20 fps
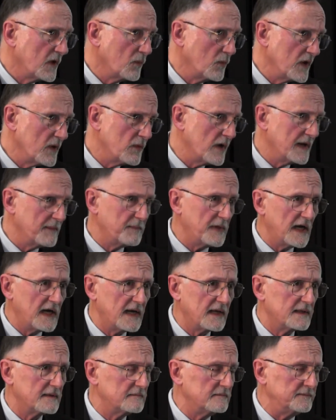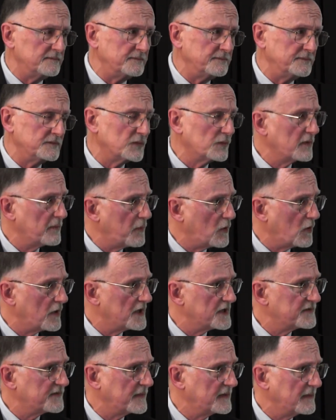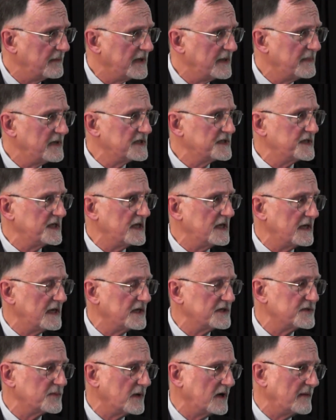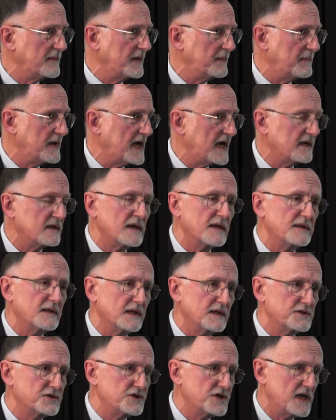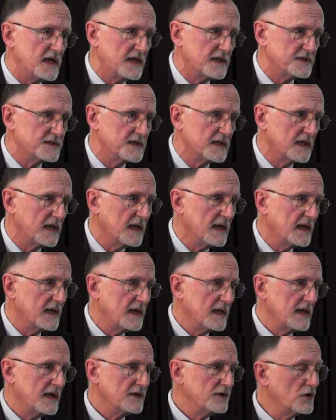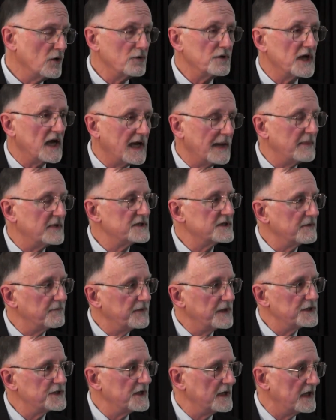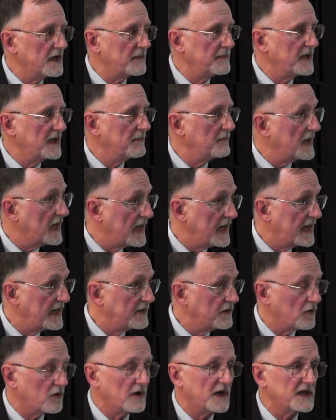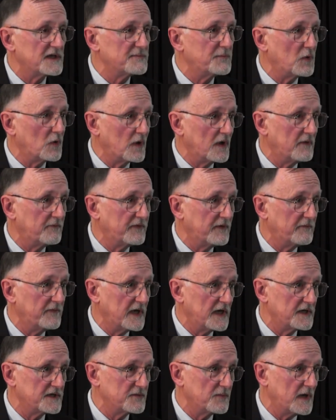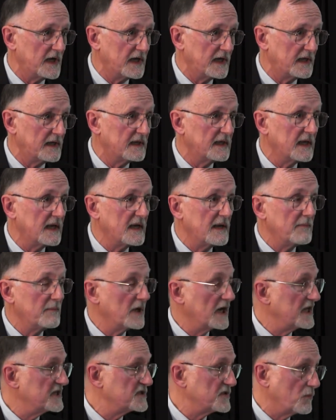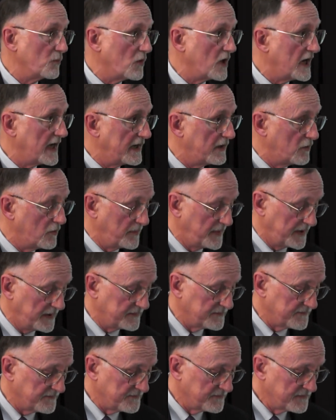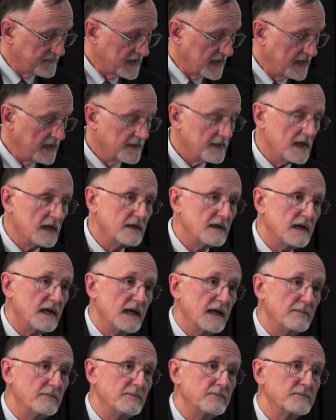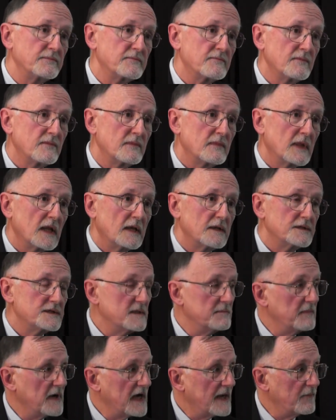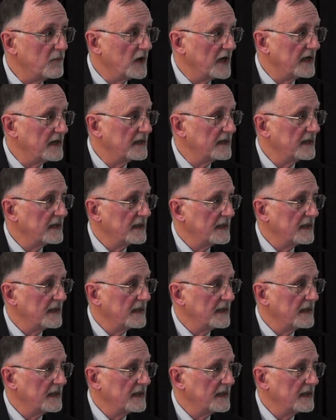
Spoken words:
We went back, reporters from the BBC and elsewhere have been back, nothing has changed. No diamonds officially are being mined or exported from Venezuela, but it's wide open. Then came Zimbabwe.